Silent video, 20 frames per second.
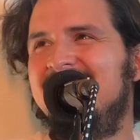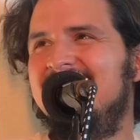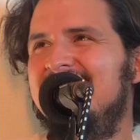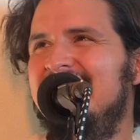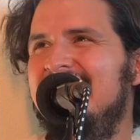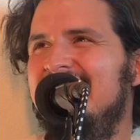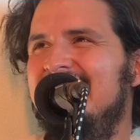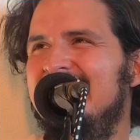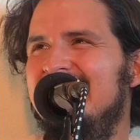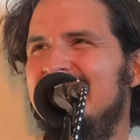
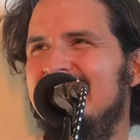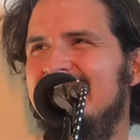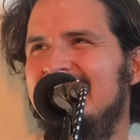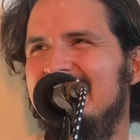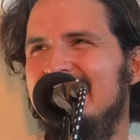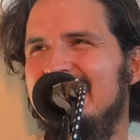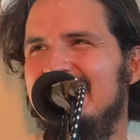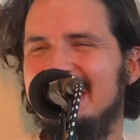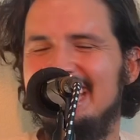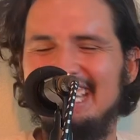No, like
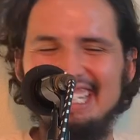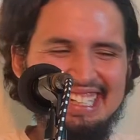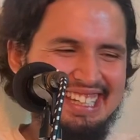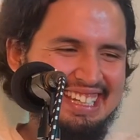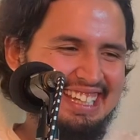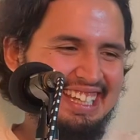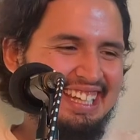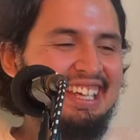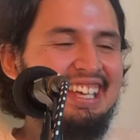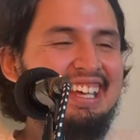just
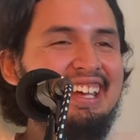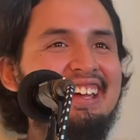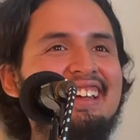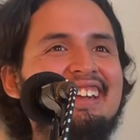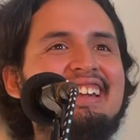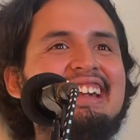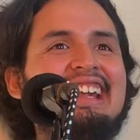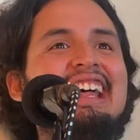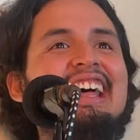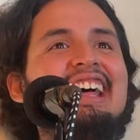film it for
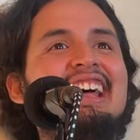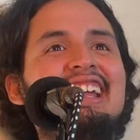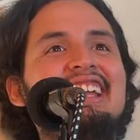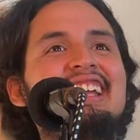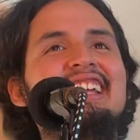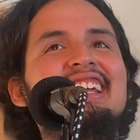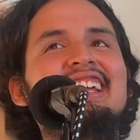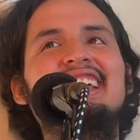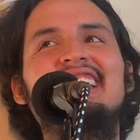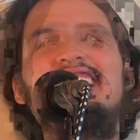her, get some
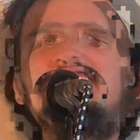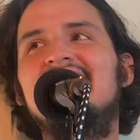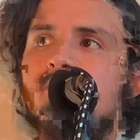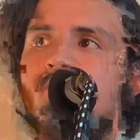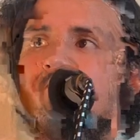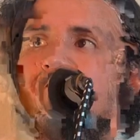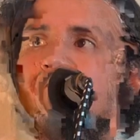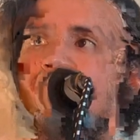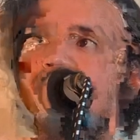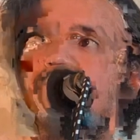good lighting, and
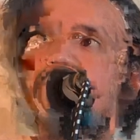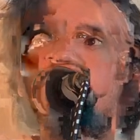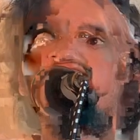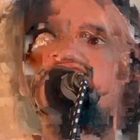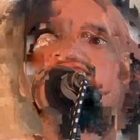then you know,